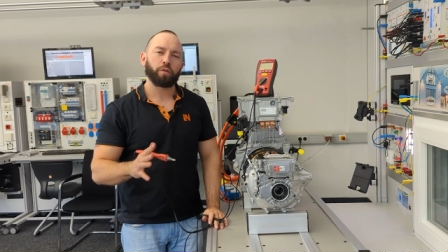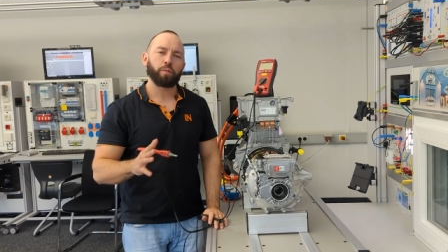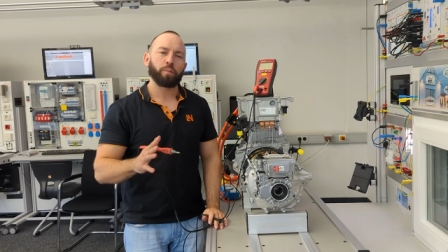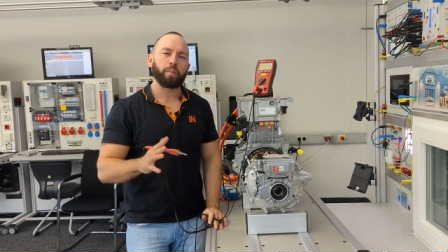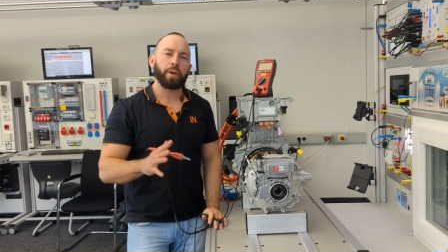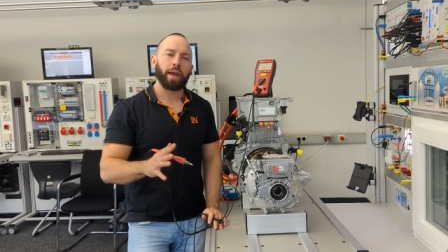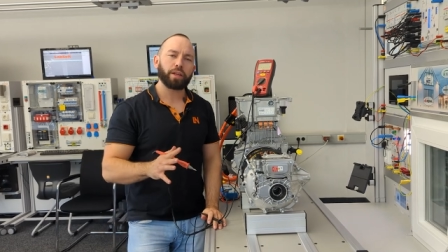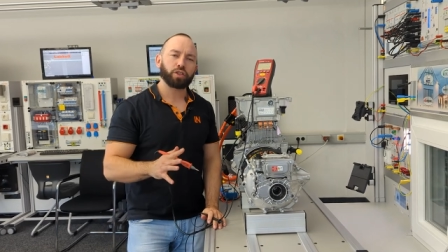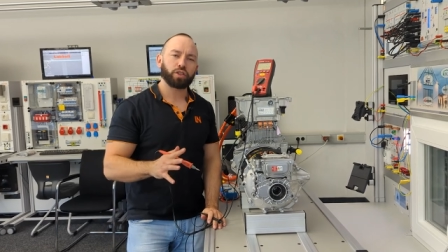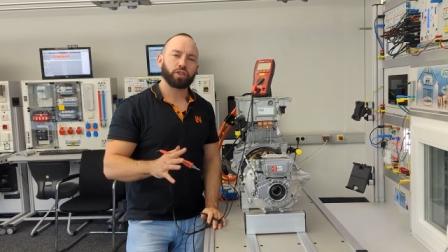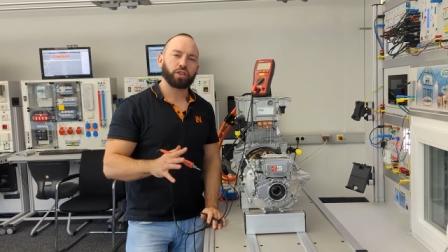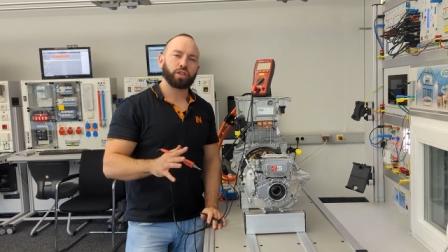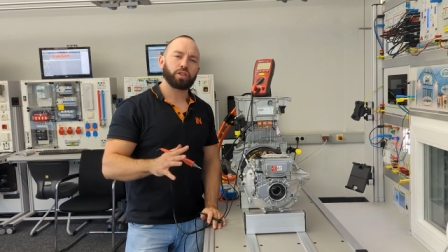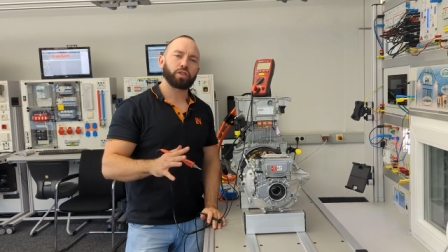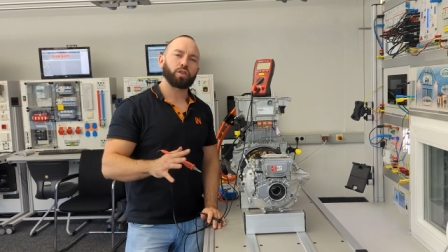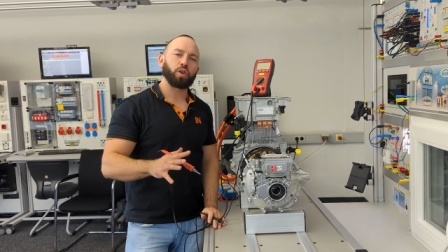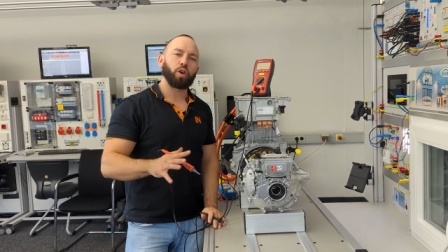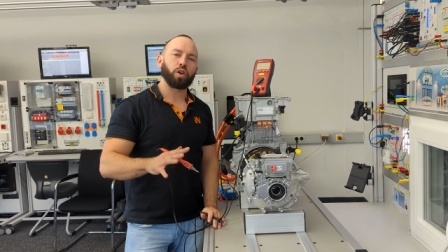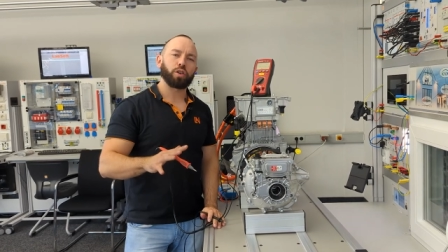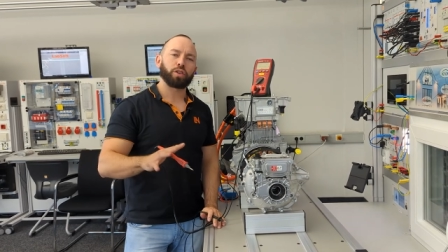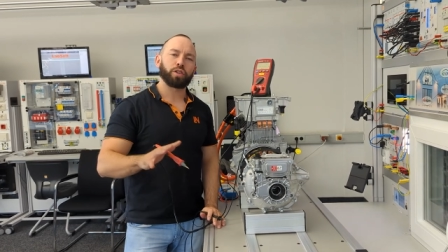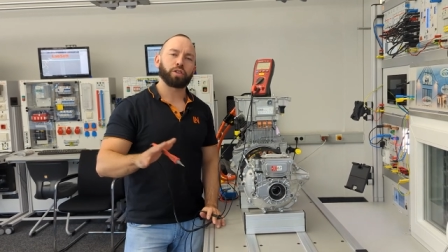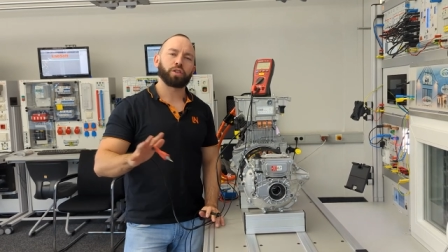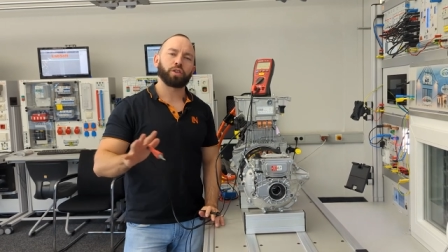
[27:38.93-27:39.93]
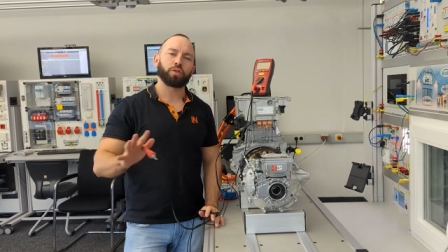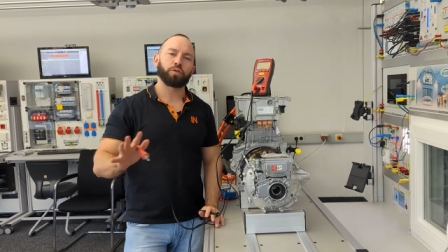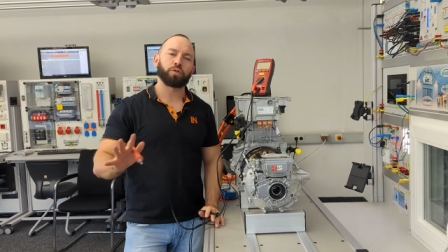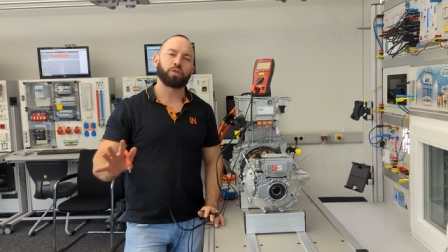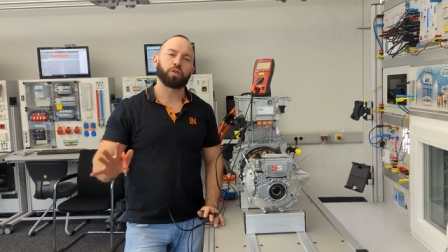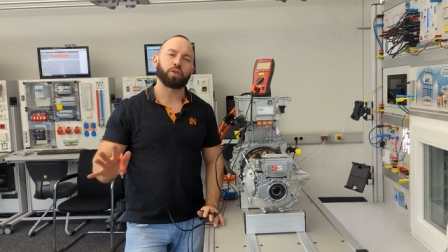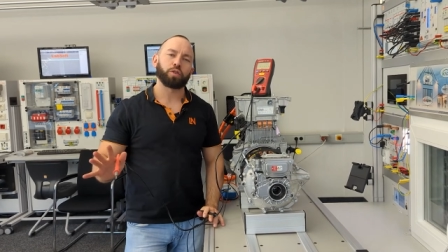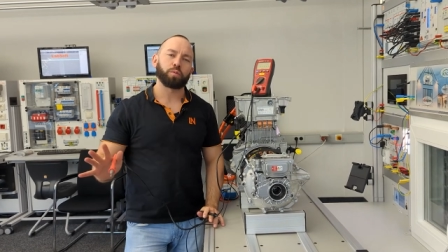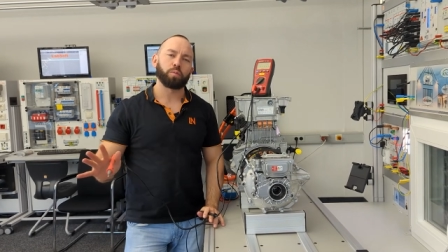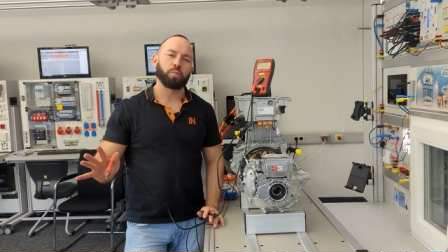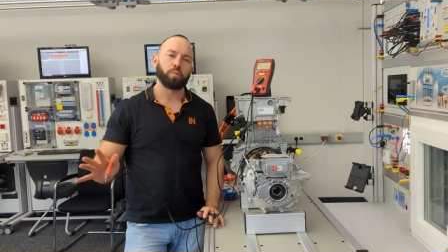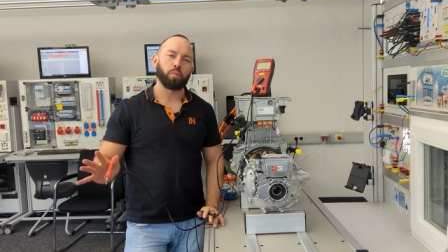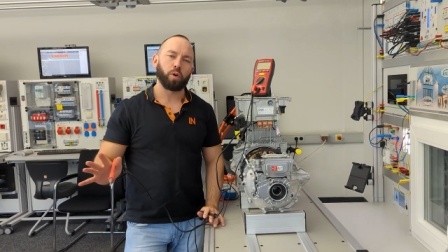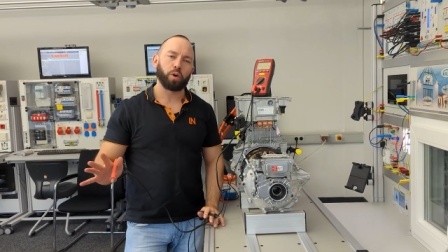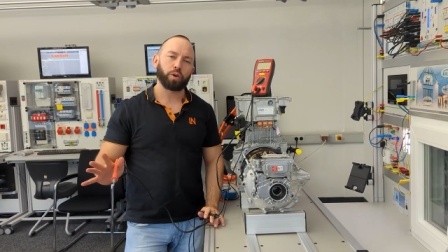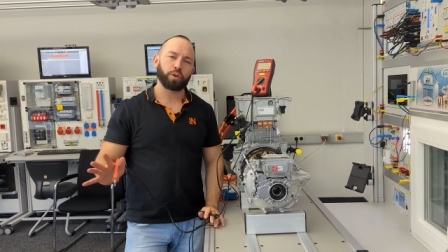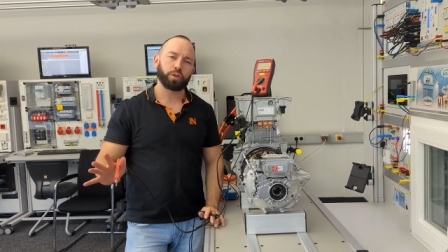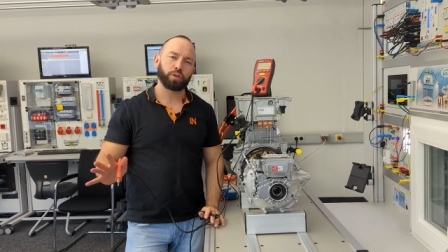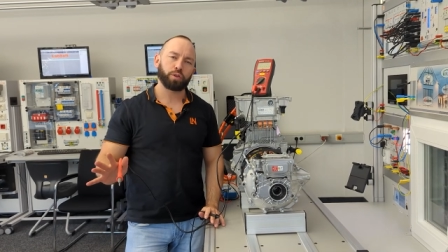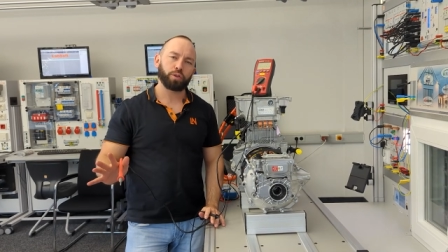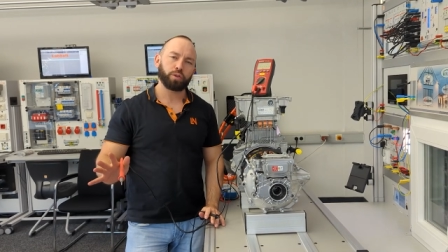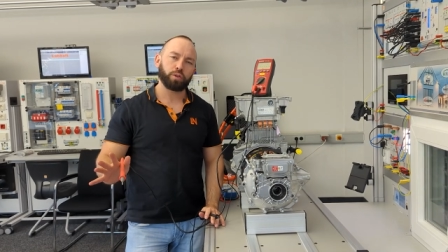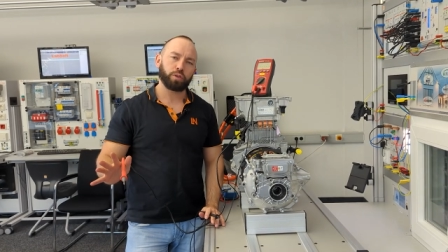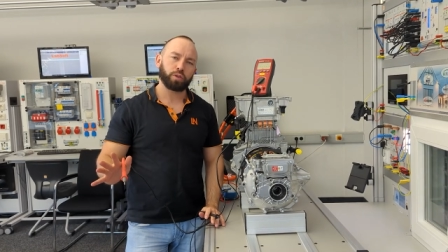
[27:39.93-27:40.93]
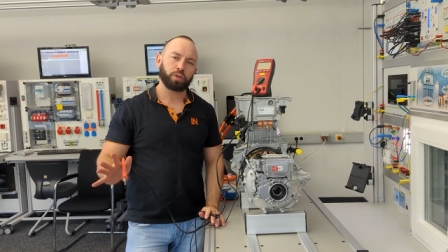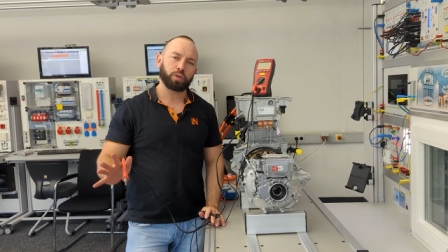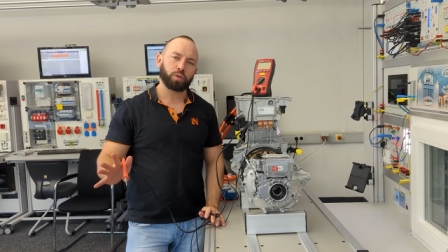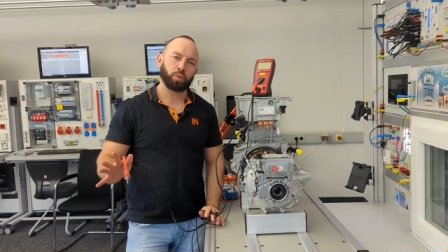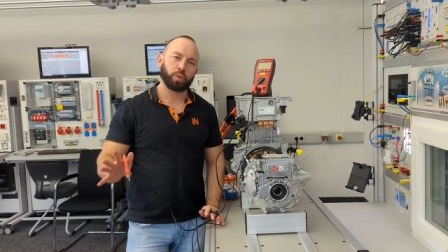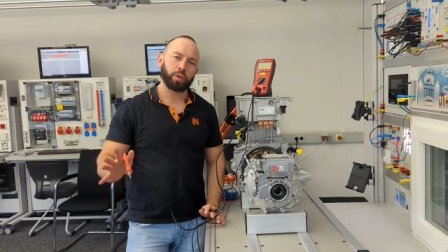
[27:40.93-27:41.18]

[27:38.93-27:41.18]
measured on the different modules,